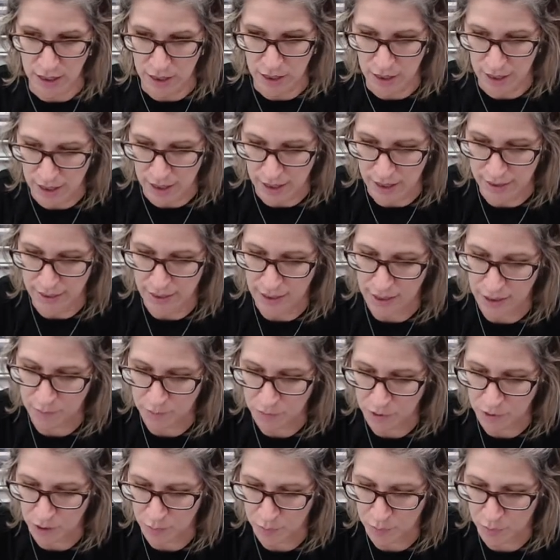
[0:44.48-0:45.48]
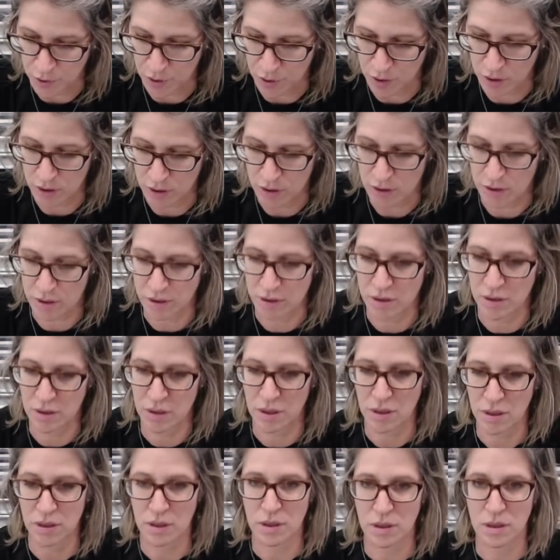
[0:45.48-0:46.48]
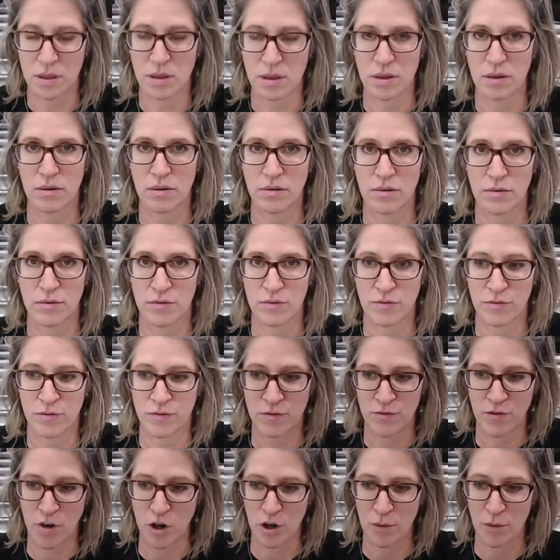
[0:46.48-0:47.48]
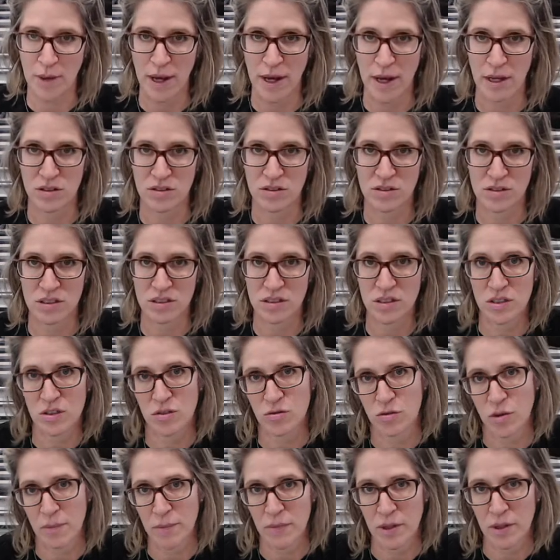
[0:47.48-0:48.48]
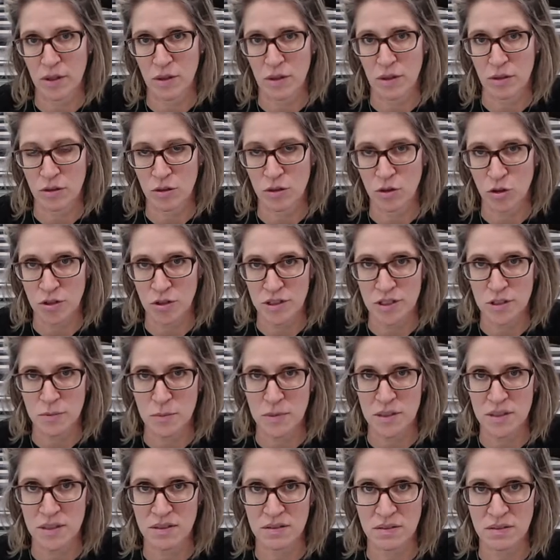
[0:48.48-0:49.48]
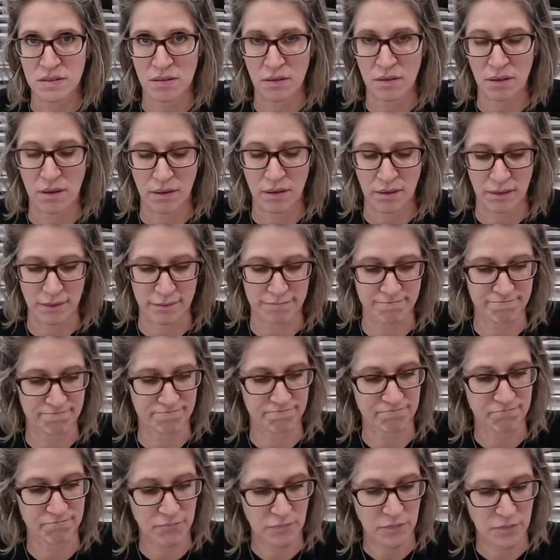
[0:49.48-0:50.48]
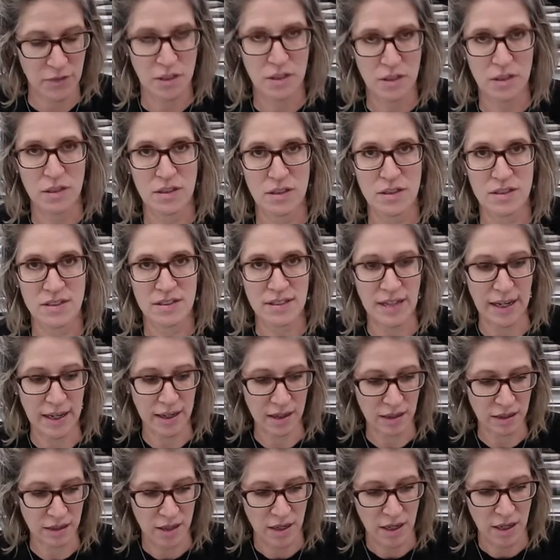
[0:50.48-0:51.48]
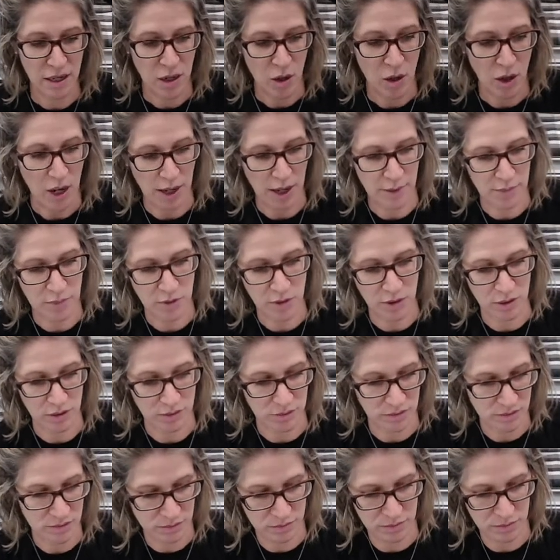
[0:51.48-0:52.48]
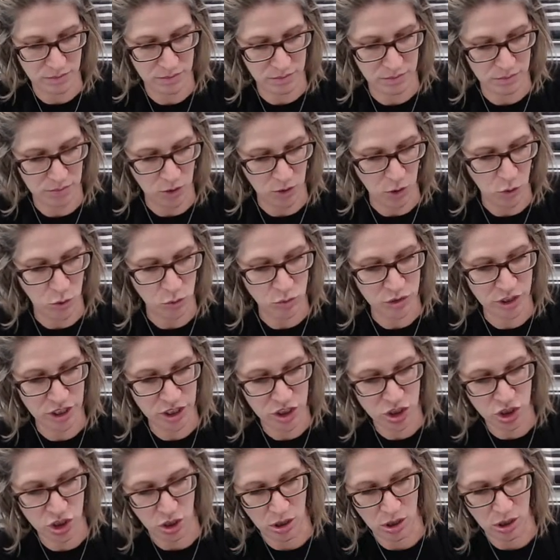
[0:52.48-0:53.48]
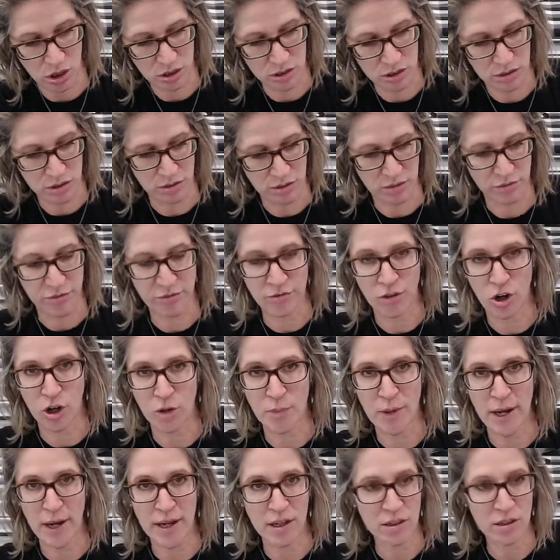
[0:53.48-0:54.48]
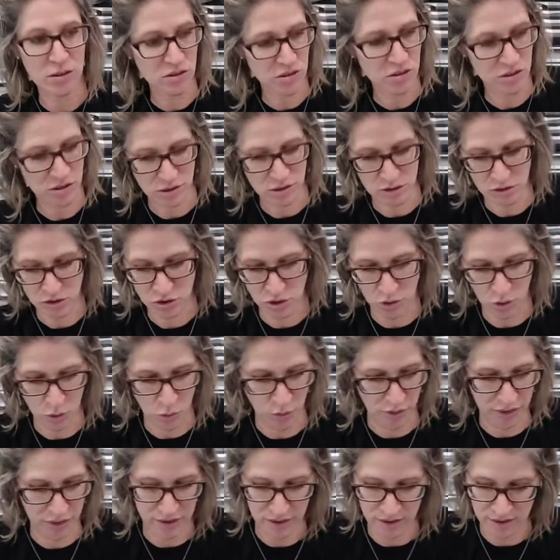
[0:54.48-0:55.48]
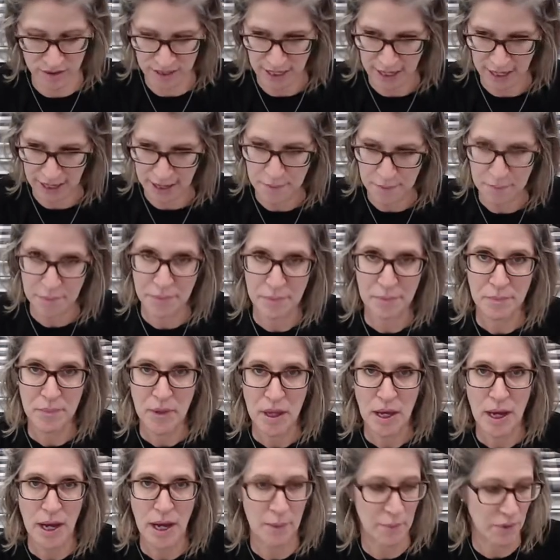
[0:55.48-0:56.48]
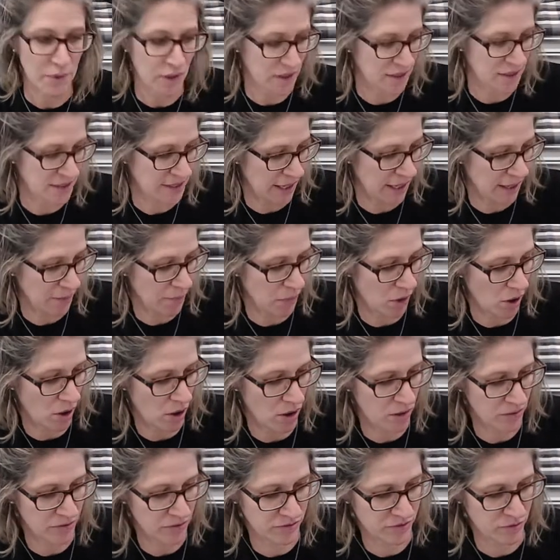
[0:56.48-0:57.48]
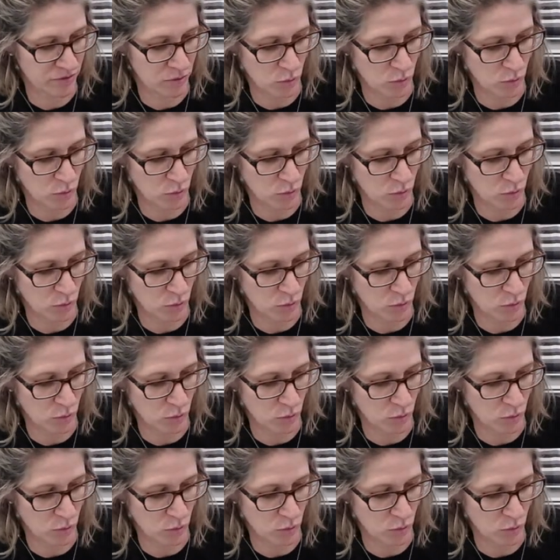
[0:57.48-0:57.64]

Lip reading: and then I'm going to put farmhouse. This is from the Christmas set. I'm going to only chalk farmhouse. So with the tape, I'm going to tape off